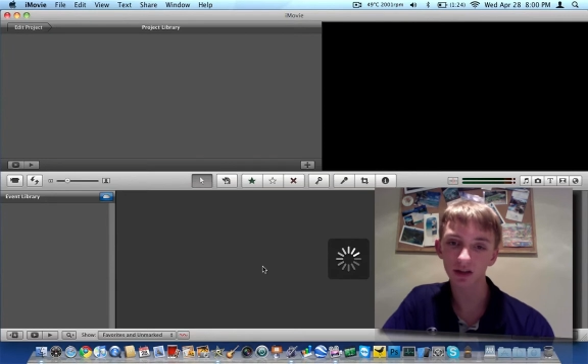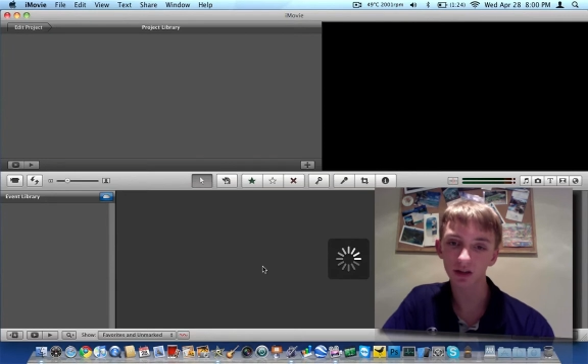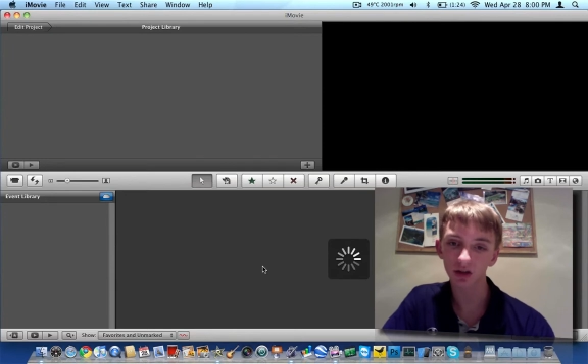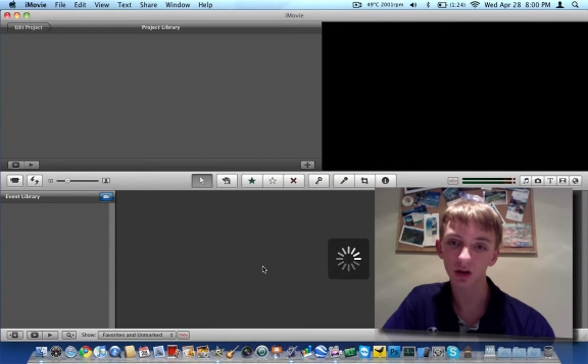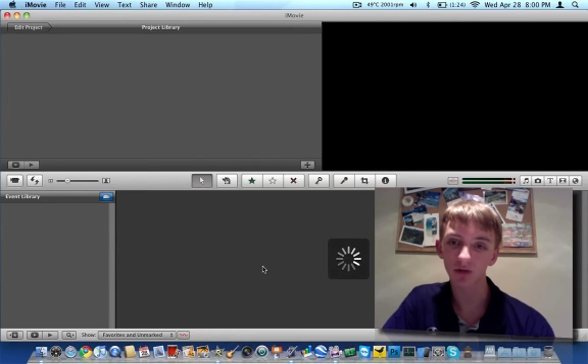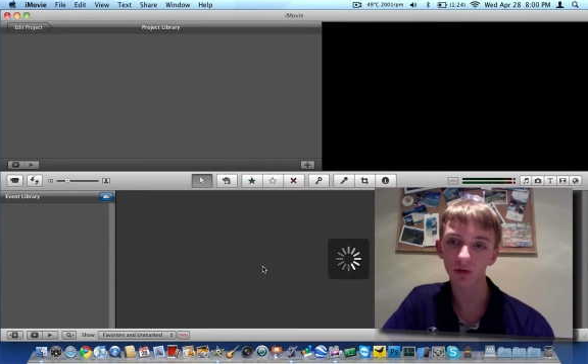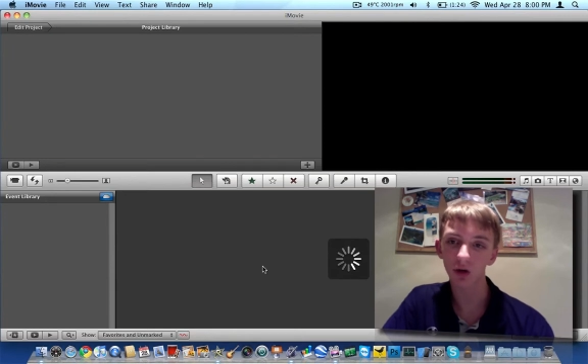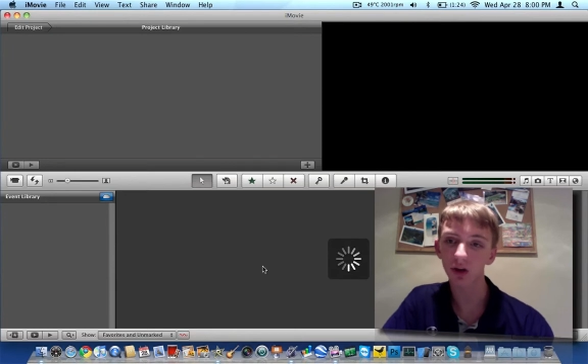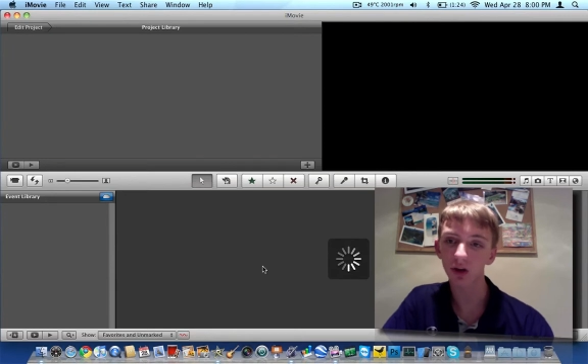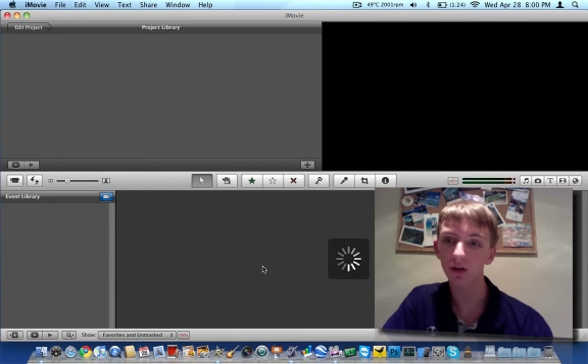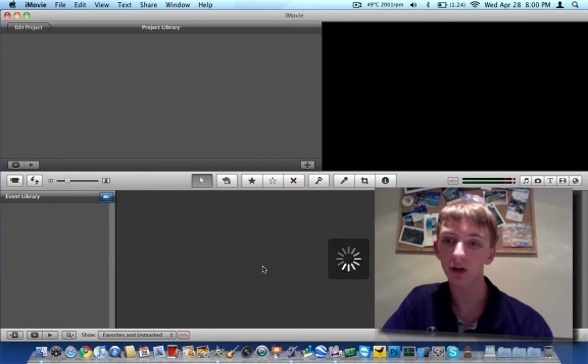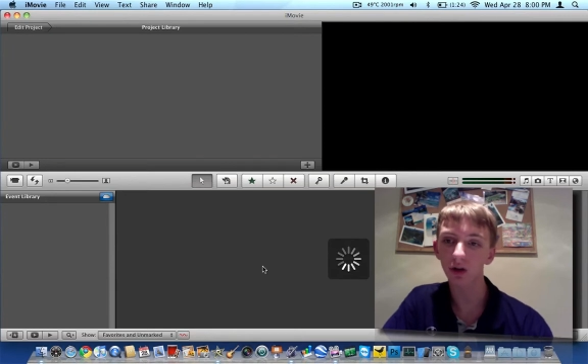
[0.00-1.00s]
software. I
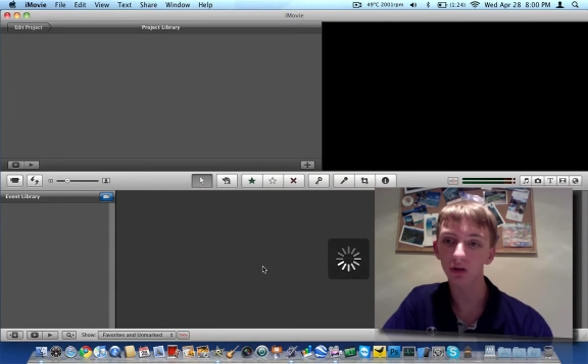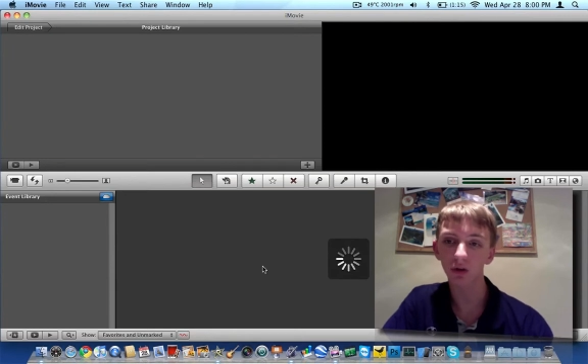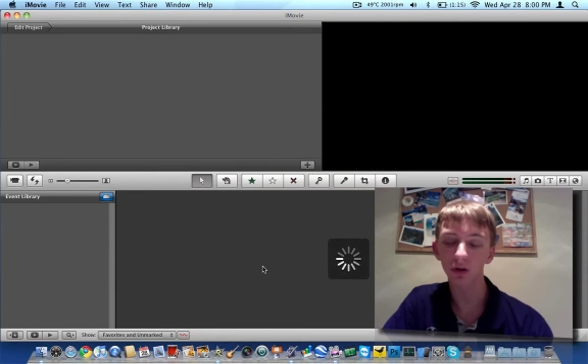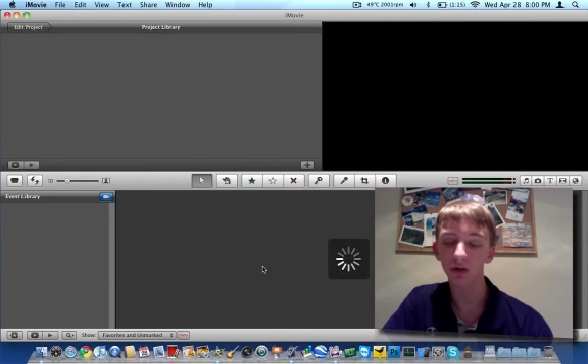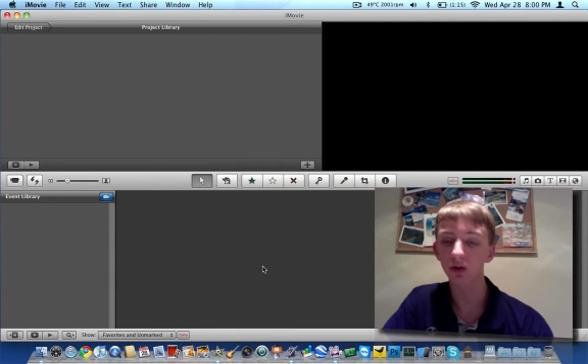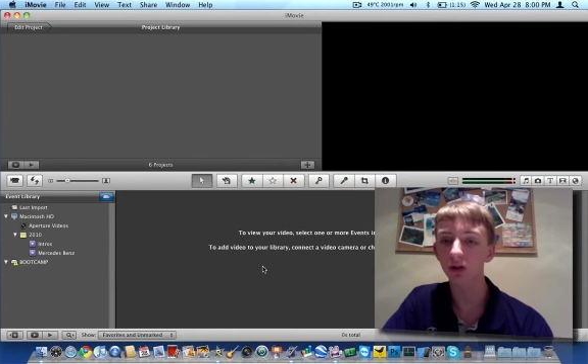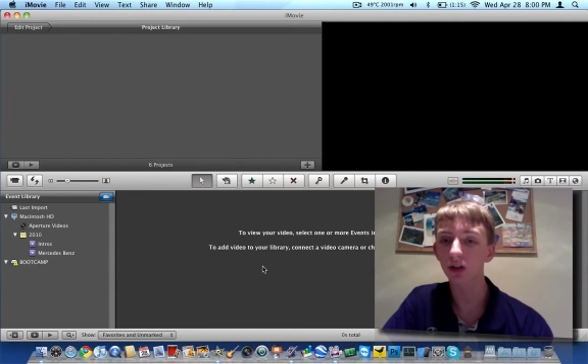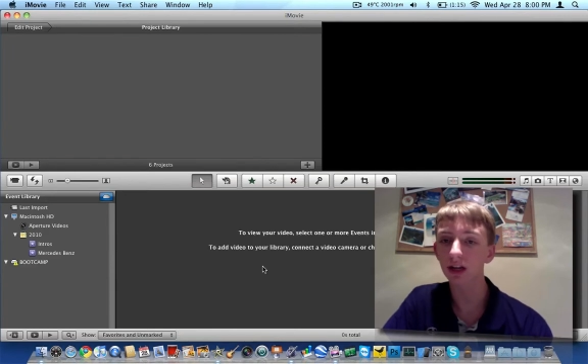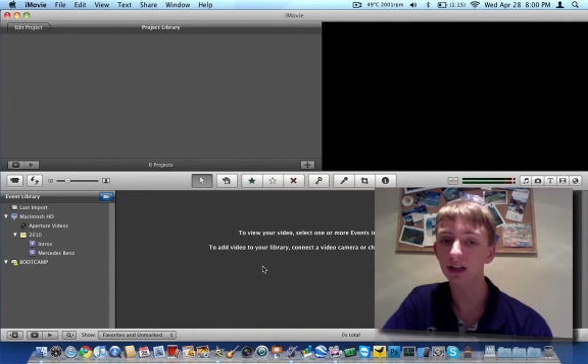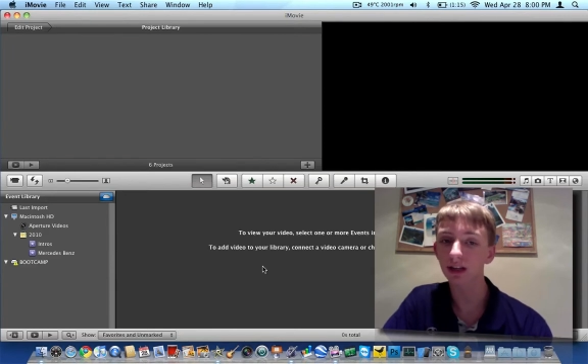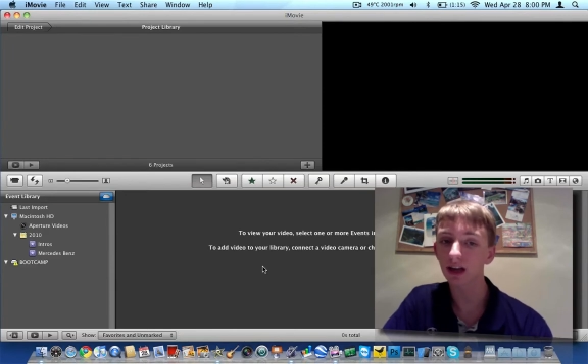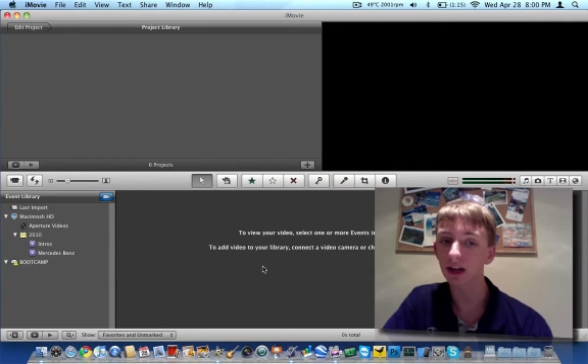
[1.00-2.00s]
love it. I'll use it
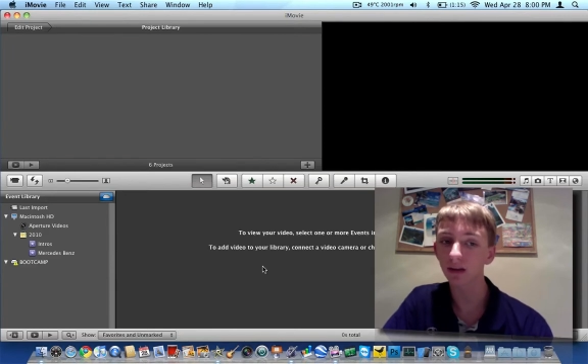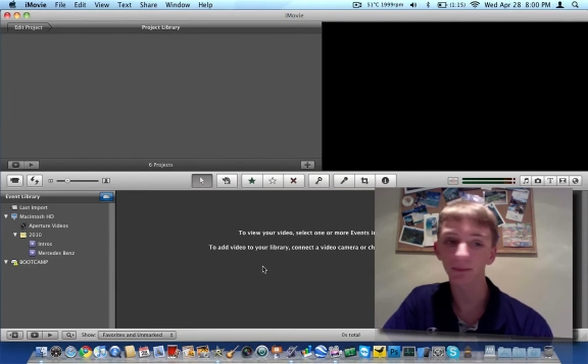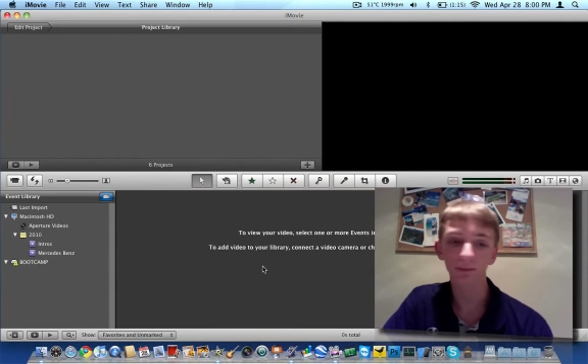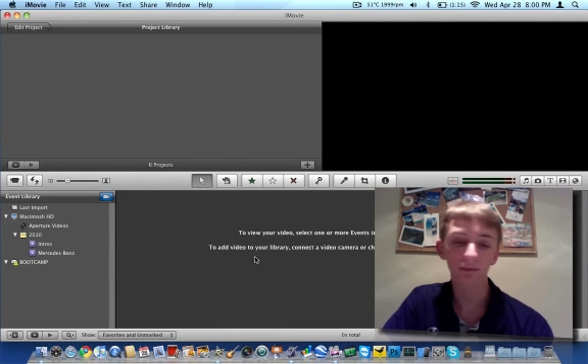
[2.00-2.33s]
any day.